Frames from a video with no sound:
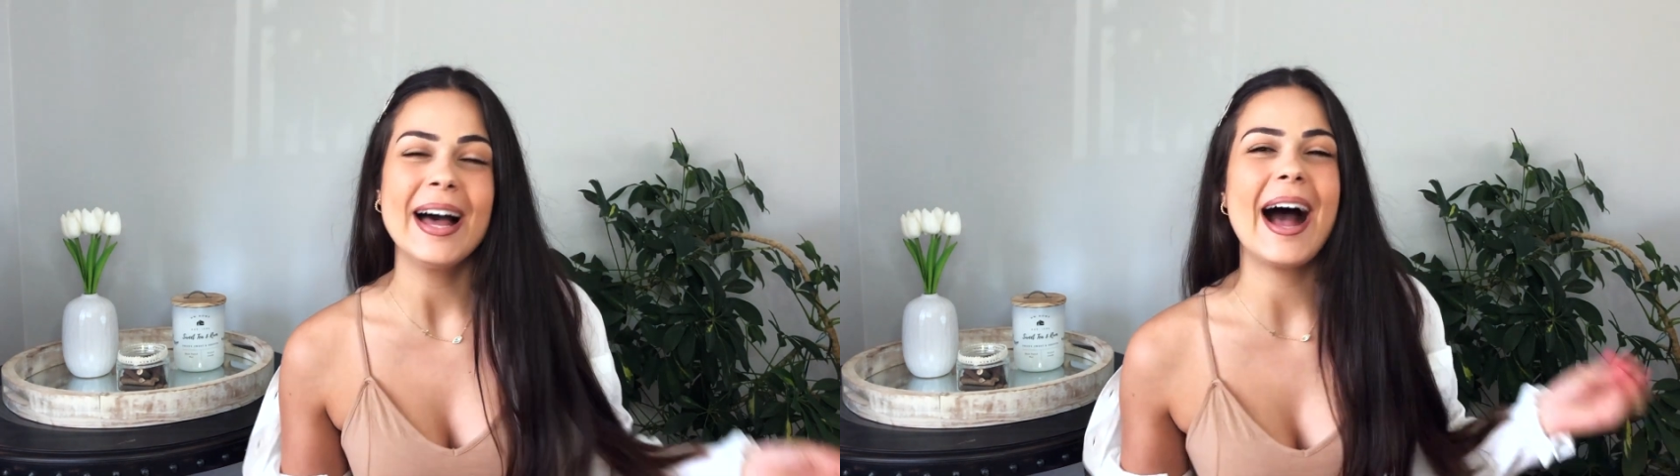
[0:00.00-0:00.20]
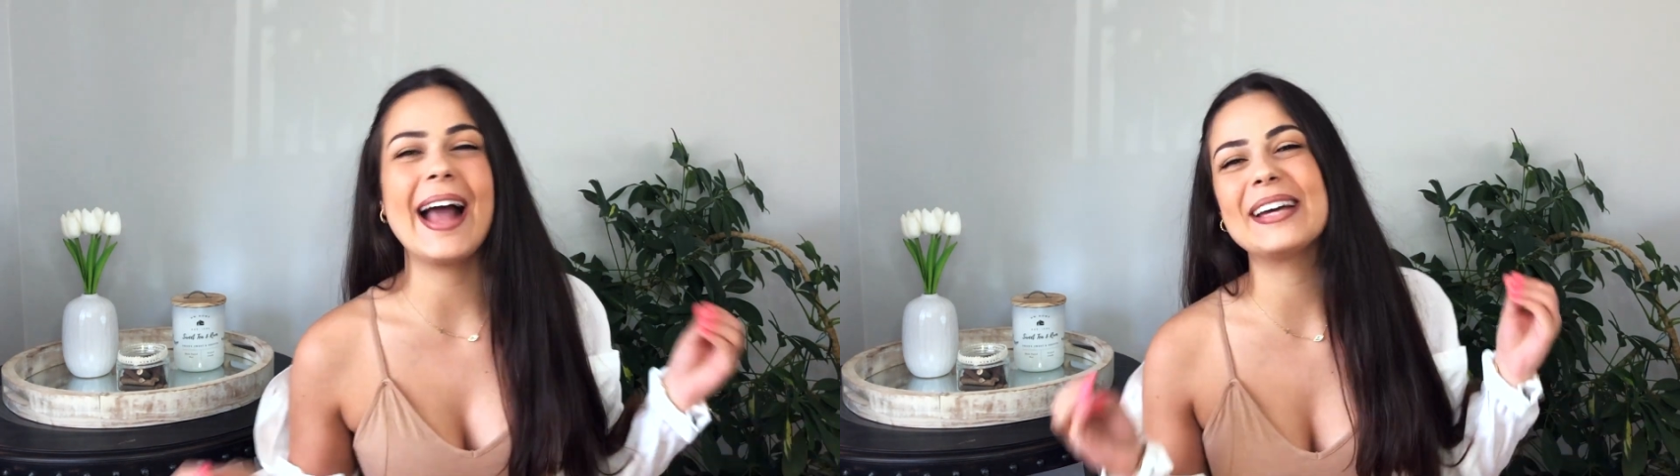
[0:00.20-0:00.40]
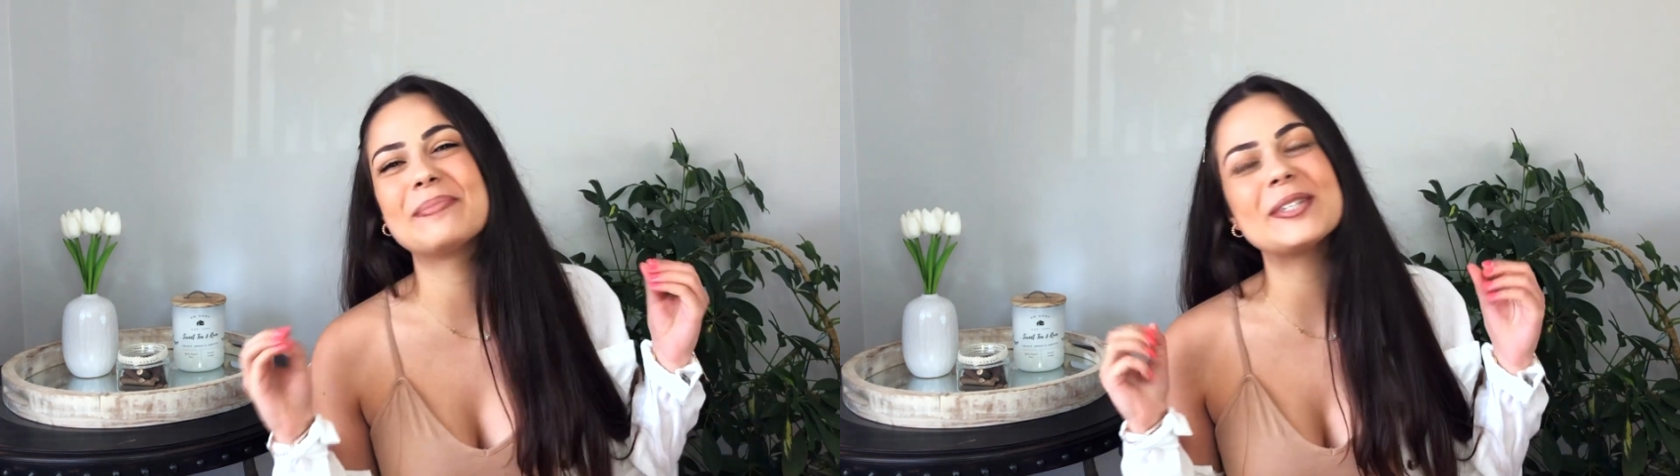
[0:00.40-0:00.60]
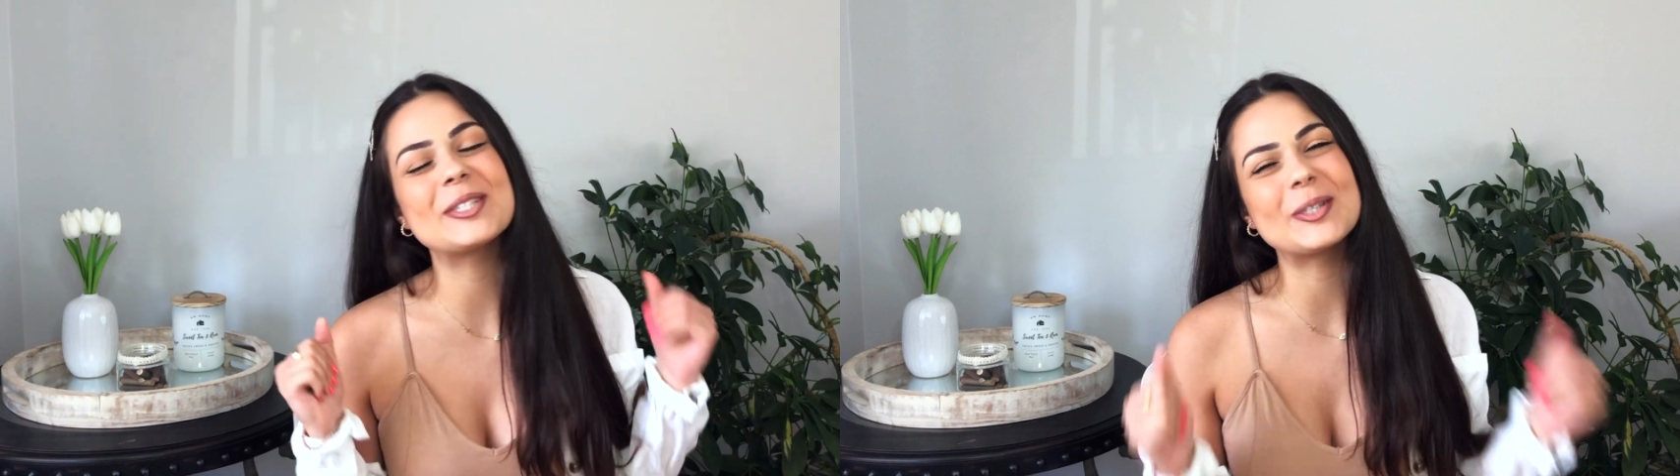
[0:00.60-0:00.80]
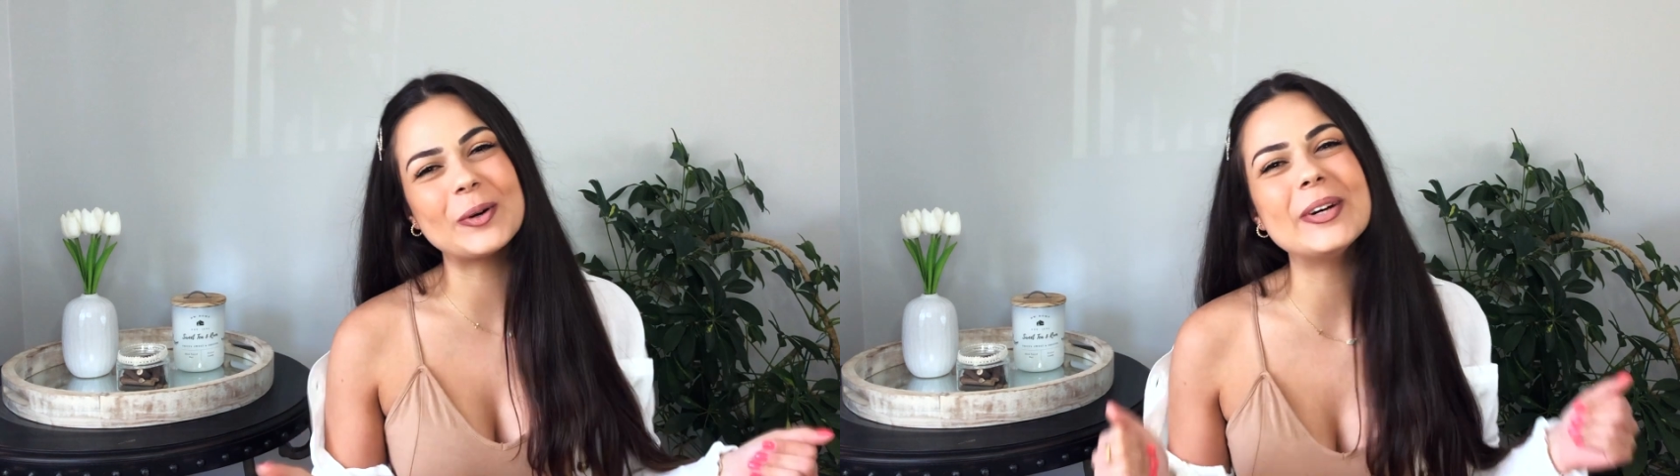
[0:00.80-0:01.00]
I am
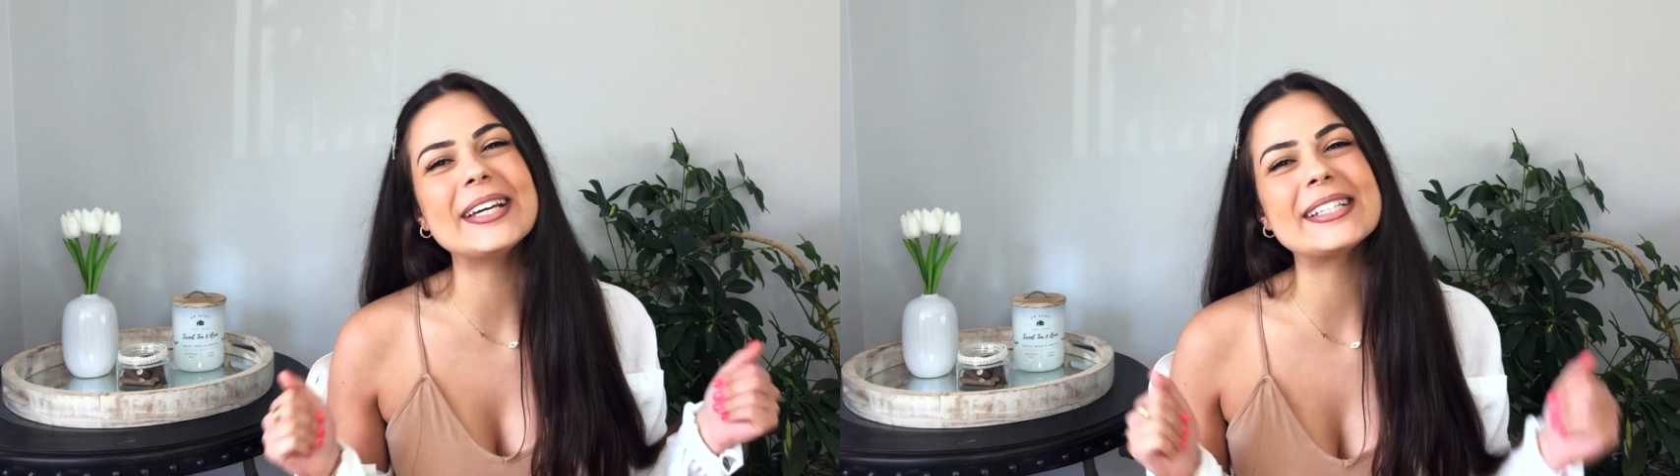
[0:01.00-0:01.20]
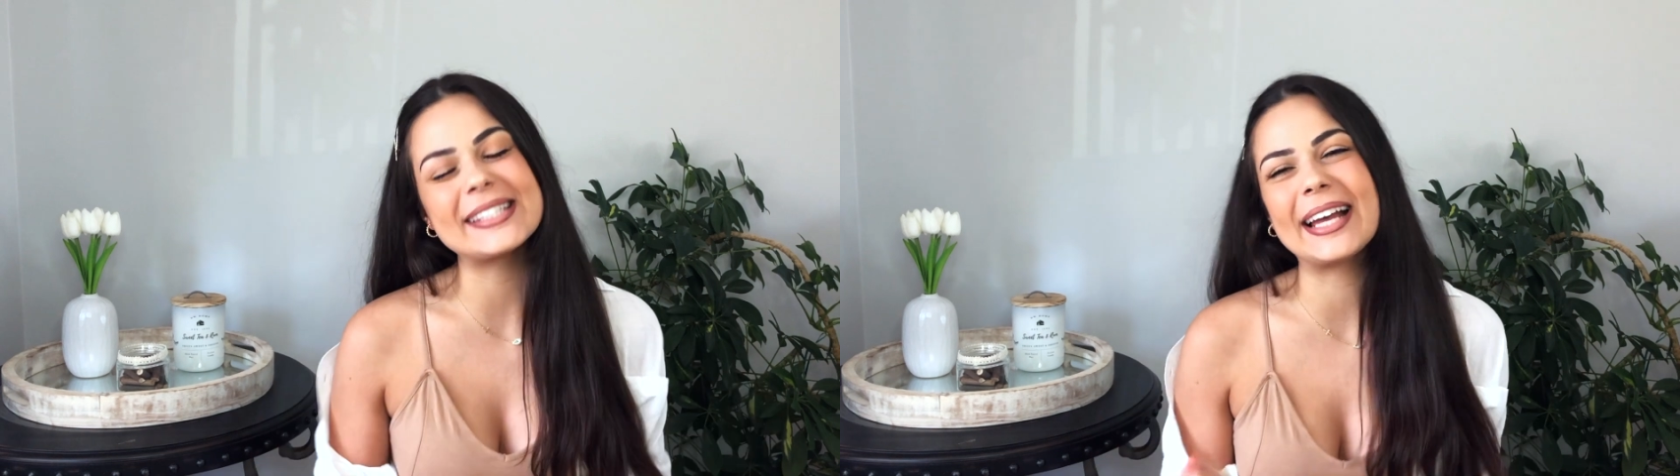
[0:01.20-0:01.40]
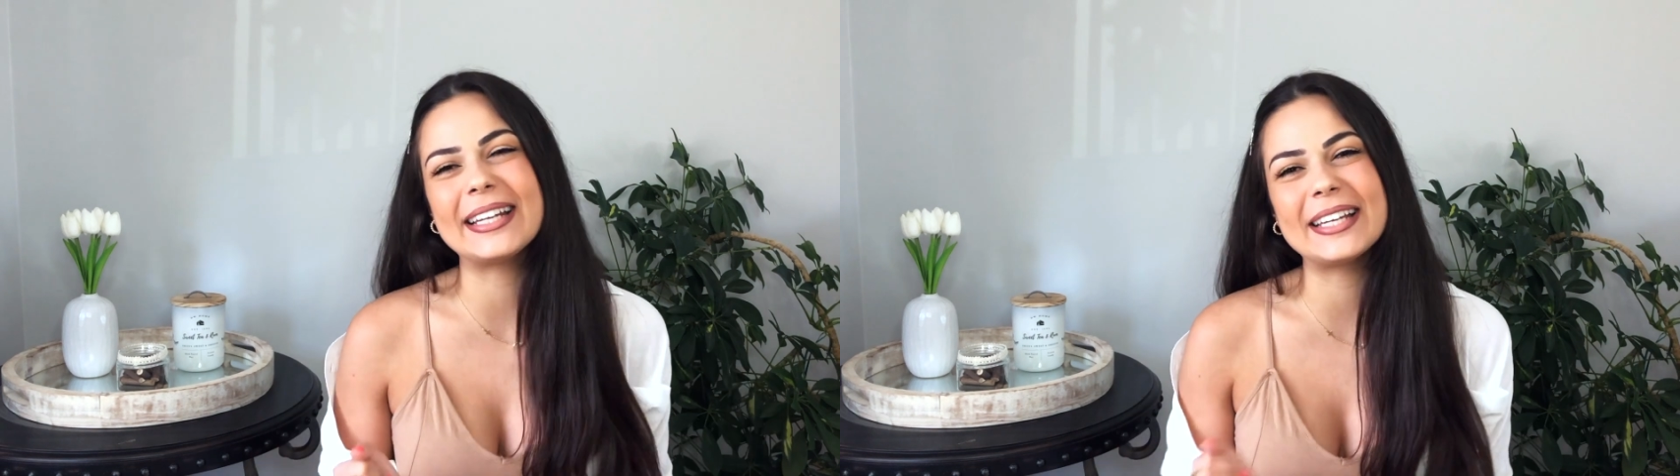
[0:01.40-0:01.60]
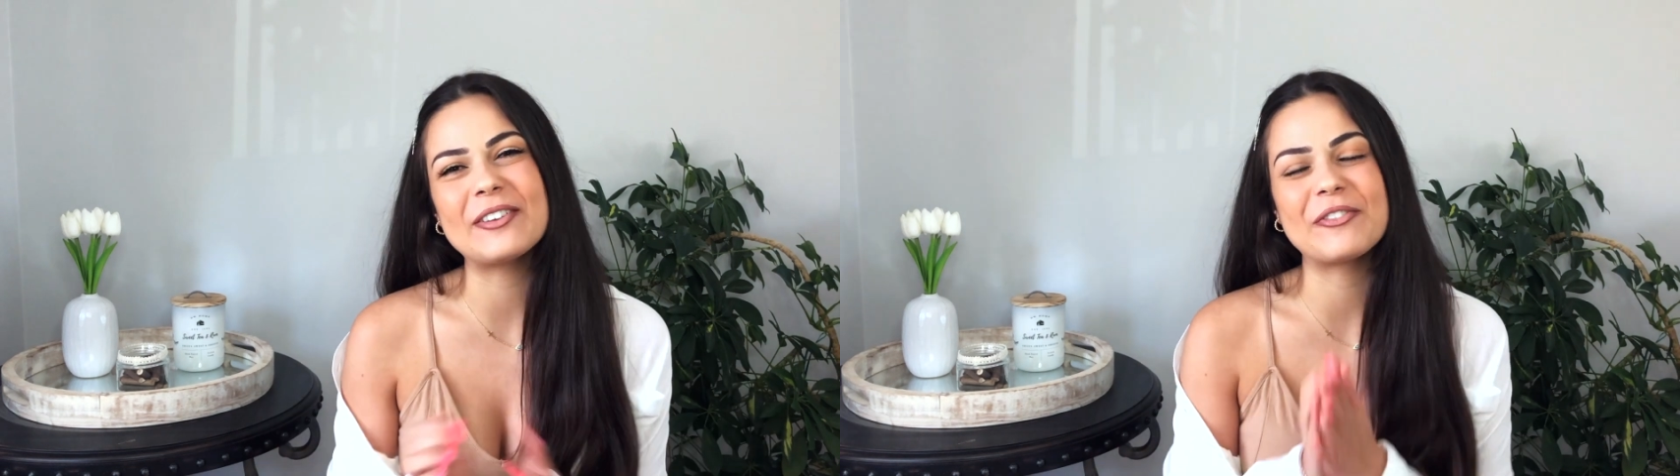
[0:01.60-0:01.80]
so excited